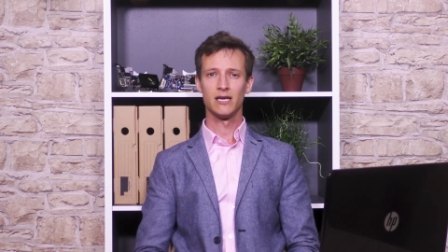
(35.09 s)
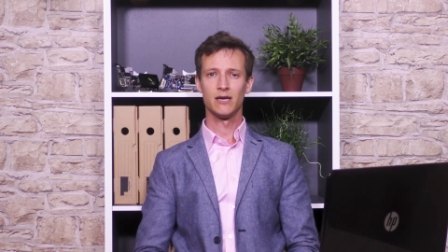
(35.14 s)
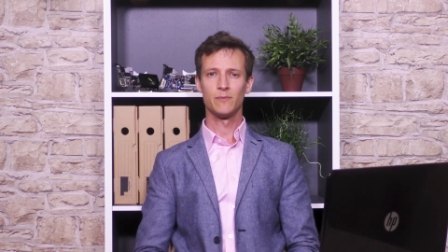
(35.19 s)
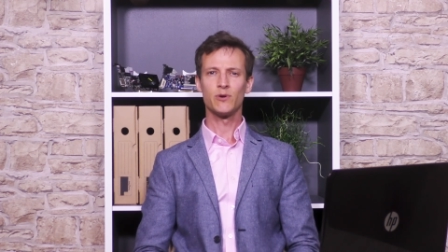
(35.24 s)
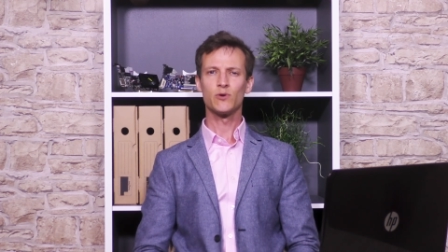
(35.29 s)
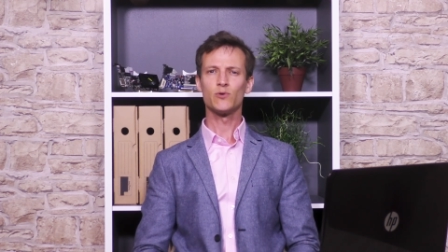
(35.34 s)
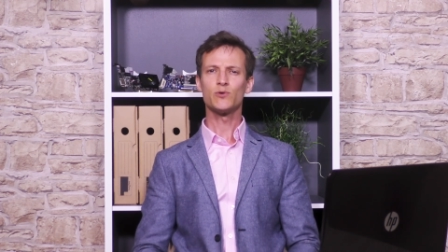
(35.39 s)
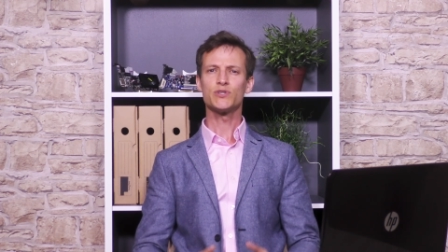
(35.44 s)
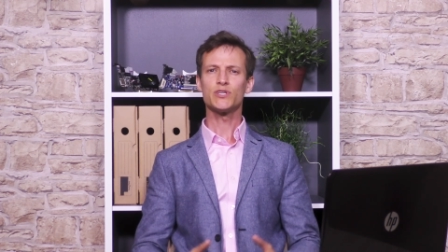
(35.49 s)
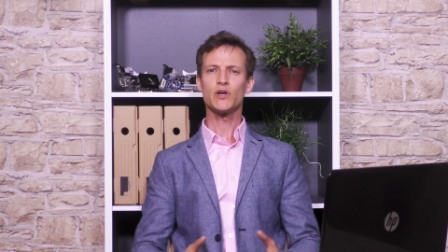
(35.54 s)

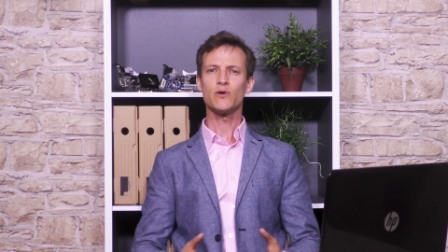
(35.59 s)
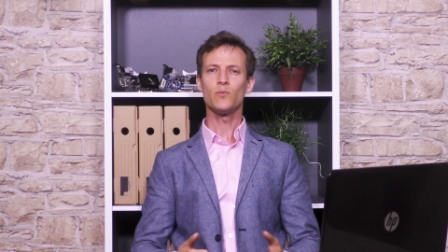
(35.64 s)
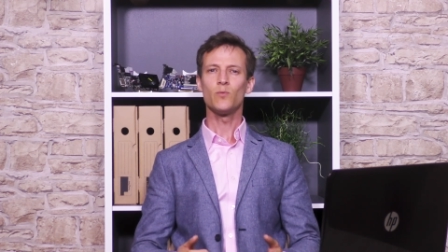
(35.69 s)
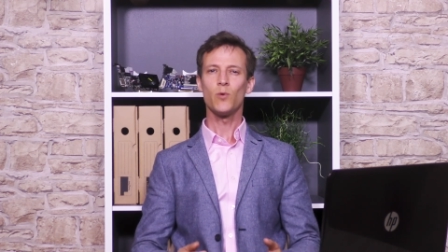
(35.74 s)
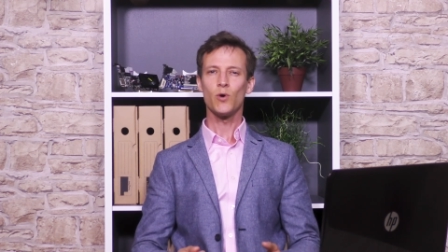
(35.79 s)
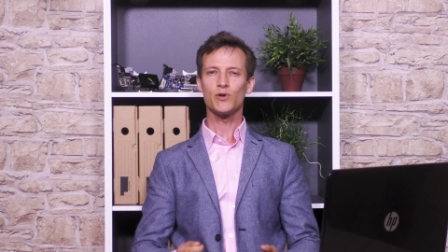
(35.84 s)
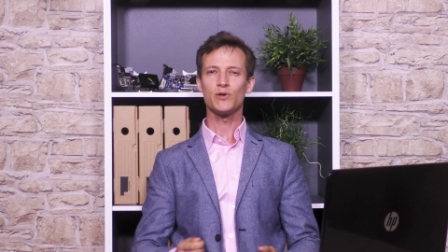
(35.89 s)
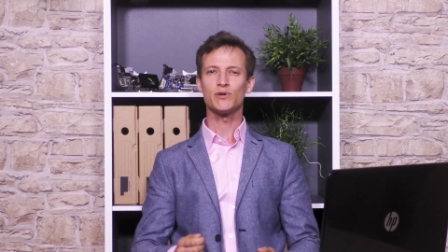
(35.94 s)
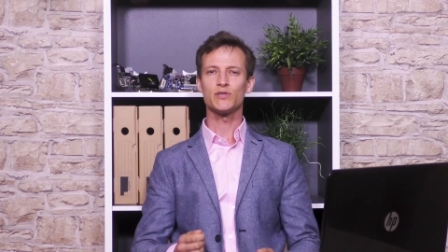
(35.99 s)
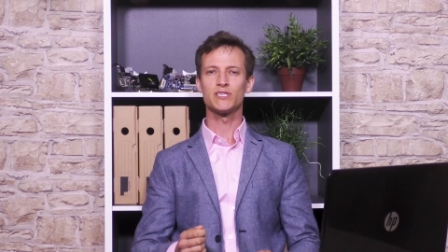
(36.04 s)
but also
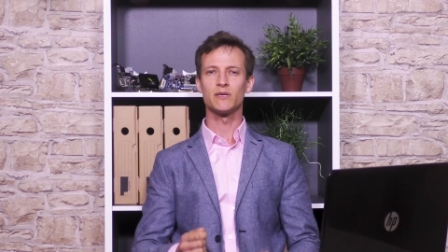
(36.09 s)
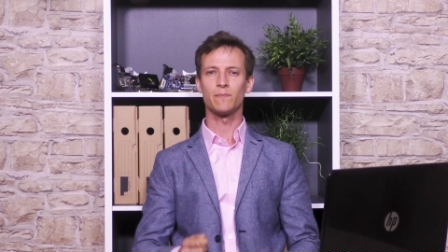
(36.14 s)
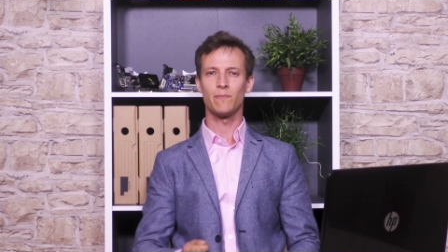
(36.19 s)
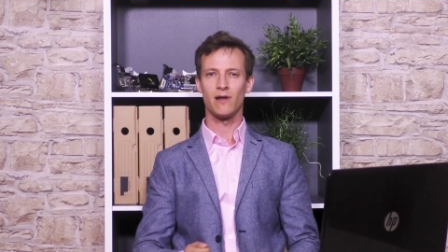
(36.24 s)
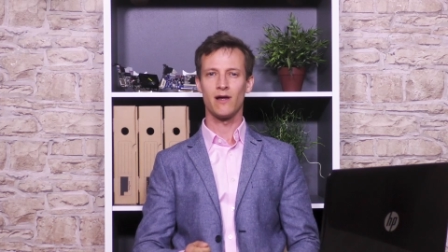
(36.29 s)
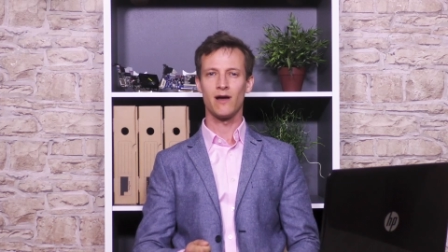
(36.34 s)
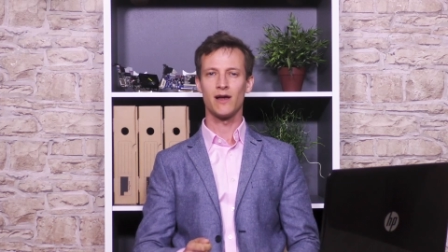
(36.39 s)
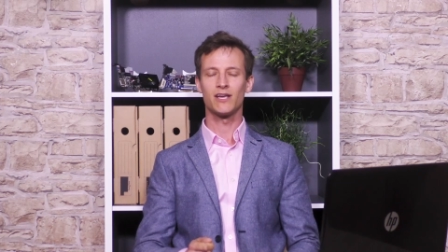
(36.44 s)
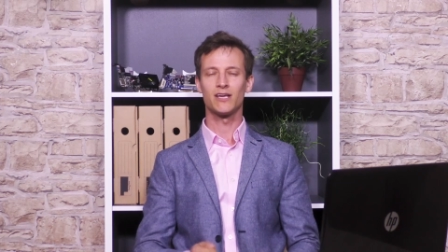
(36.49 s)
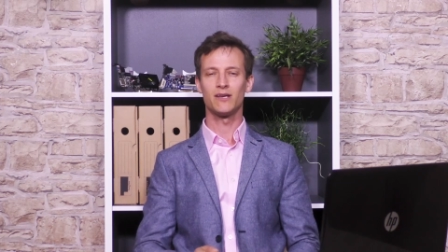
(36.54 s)
what your
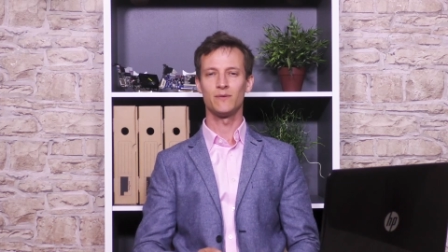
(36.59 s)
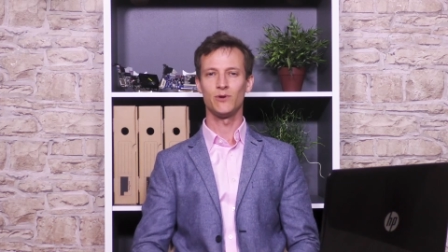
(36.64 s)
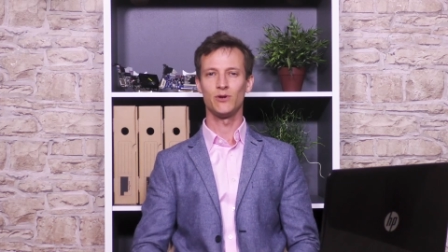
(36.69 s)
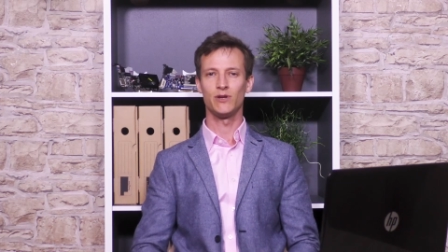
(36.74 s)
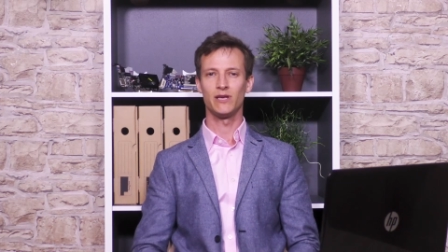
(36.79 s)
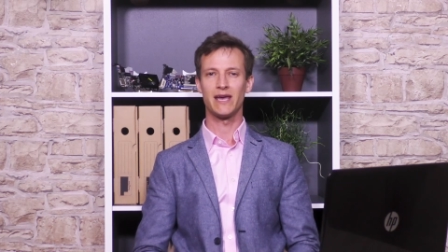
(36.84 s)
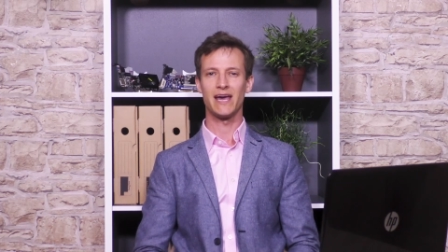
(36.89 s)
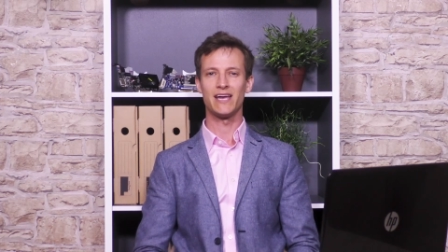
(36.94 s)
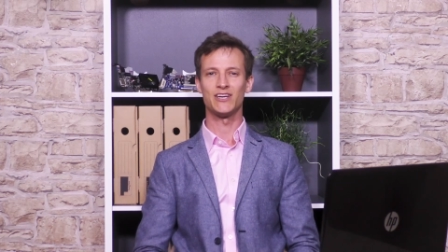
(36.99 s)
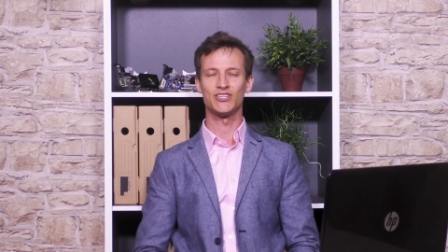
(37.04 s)
supplier
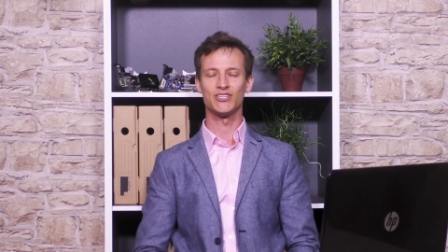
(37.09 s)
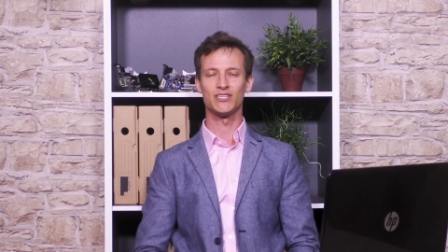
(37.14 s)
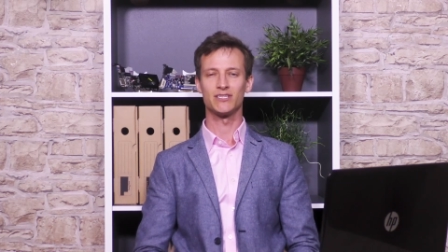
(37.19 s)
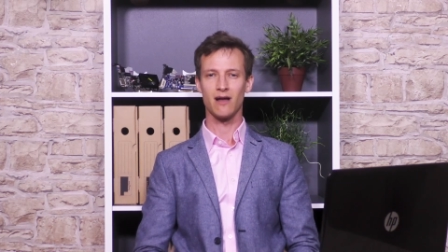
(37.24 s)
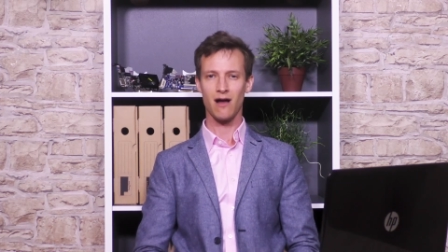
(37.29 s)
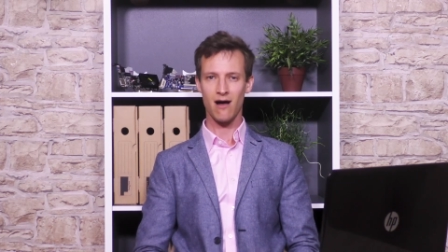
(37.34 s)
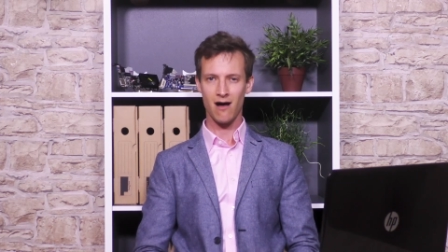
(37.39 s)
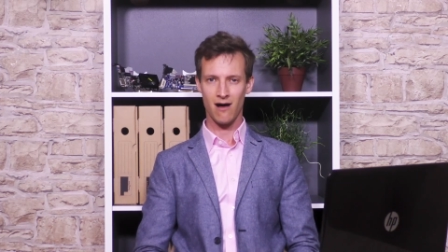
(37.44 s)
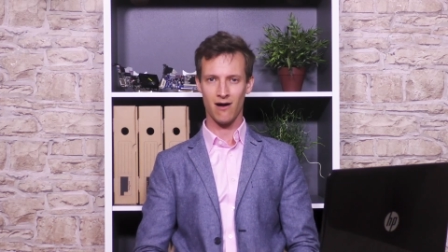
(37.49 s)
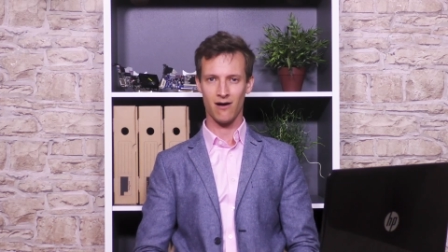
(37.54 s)
communications
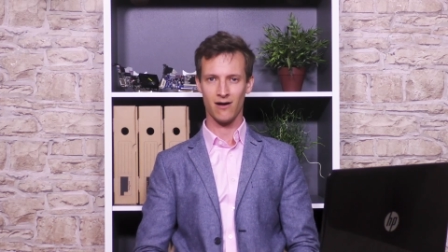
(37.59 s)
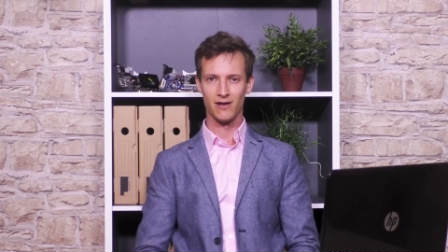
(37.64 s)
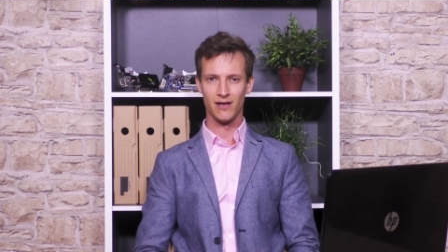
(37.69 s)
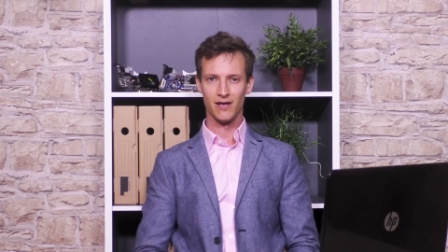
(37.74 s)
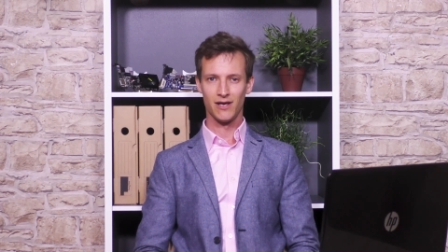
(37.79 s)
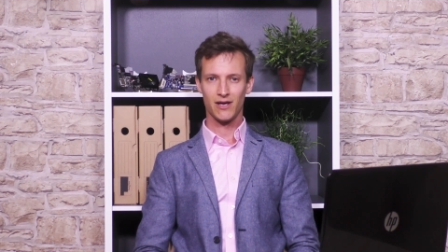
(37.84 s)
are